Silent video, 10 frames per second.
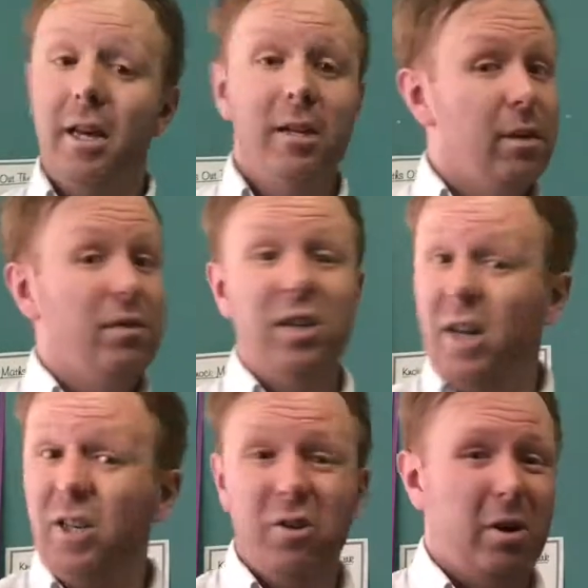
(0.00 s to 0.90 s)
and you've
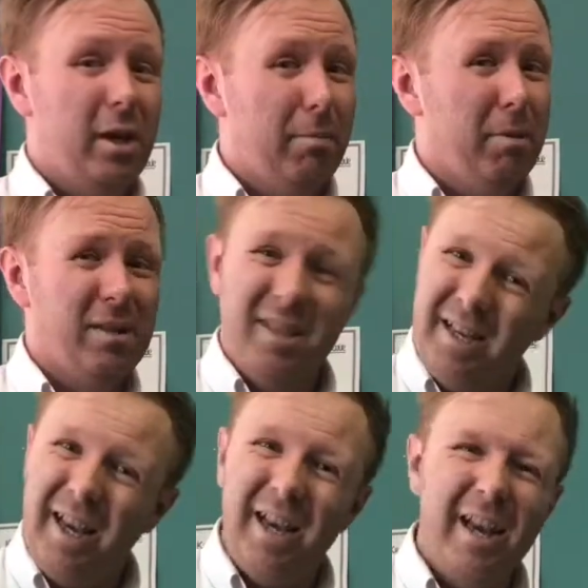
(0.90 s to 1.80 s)
just got to keep on
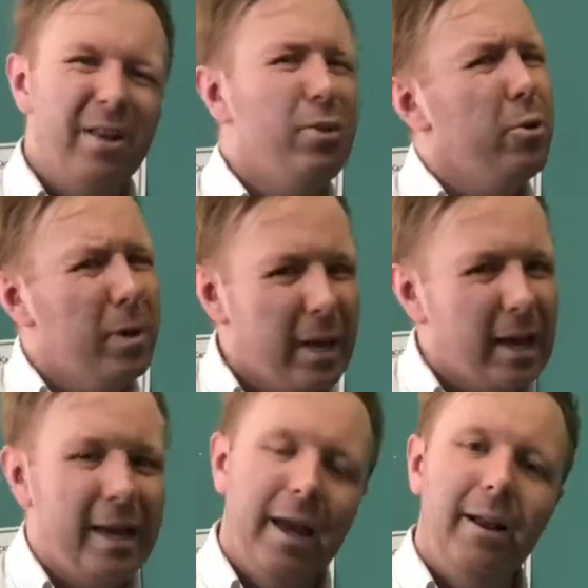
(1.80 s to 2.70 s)
saying it, doing it
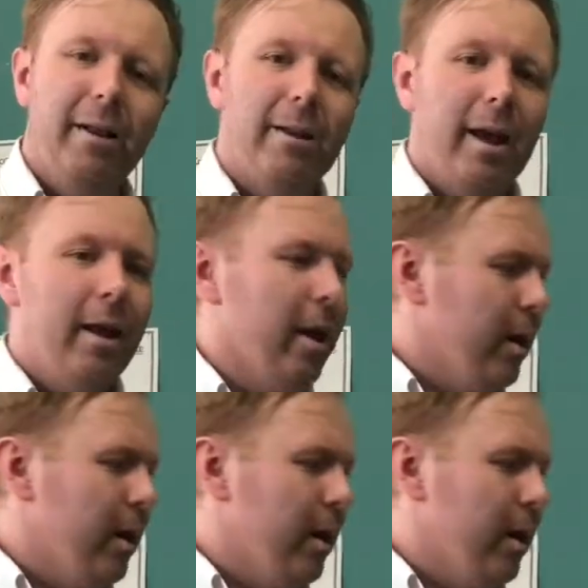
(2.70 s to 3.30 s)
again and again.